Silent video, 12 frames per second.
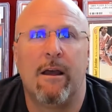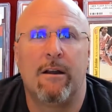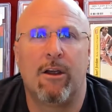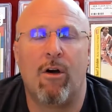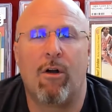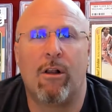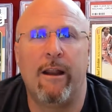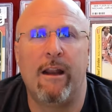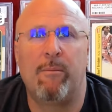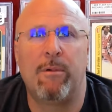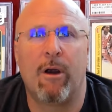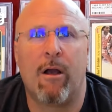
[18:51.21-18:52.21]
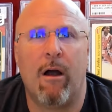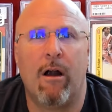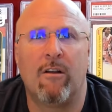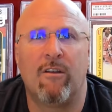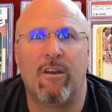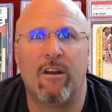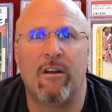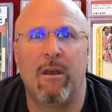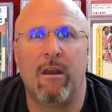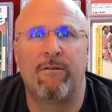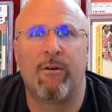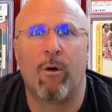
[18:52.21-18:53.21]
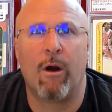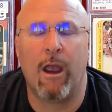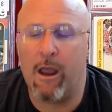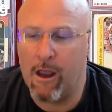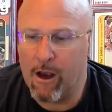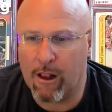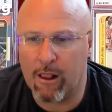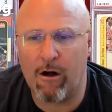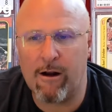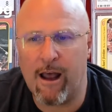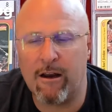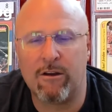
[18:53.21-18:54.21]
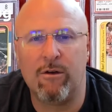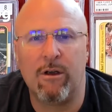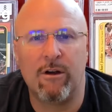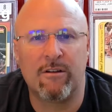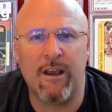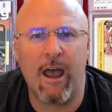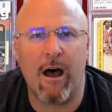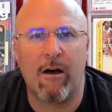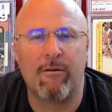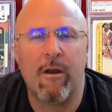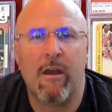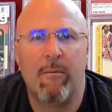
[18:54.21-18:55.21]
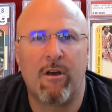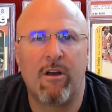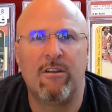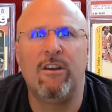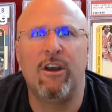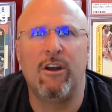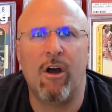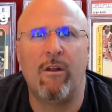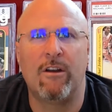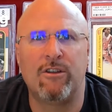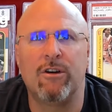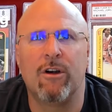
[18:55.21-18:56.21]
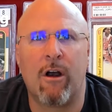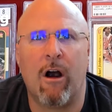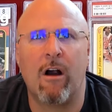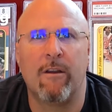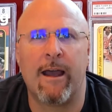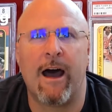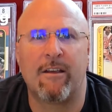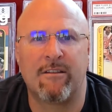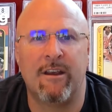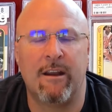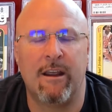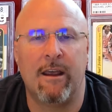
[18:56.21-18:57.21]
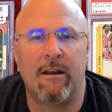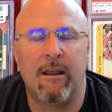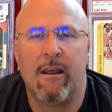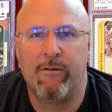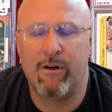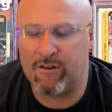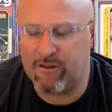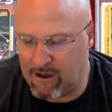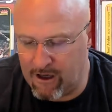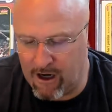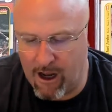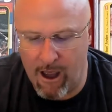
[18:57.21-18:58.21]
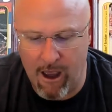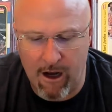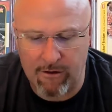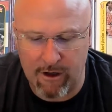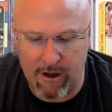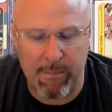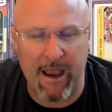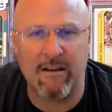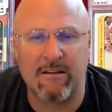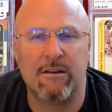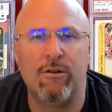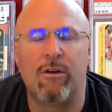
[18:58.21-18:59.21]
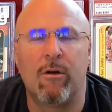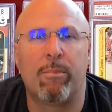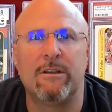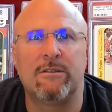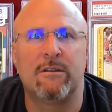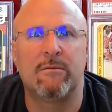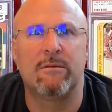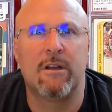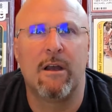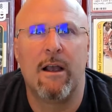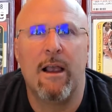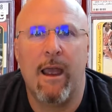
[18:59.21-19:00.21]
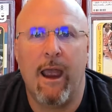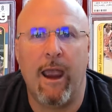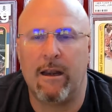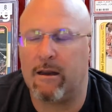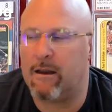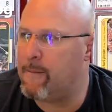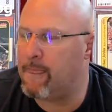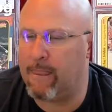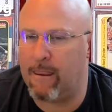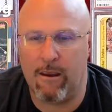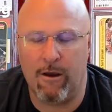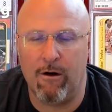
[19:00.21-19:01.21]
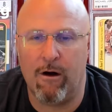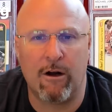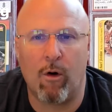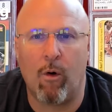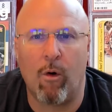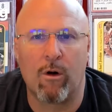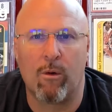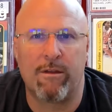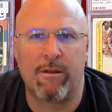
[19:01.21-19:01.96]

to go clean up your cards and send them in for you. Learn how to do it yourself, because then you know that's your card that got sent in. If you're sending in 100 base Luka prisms and you're in an order with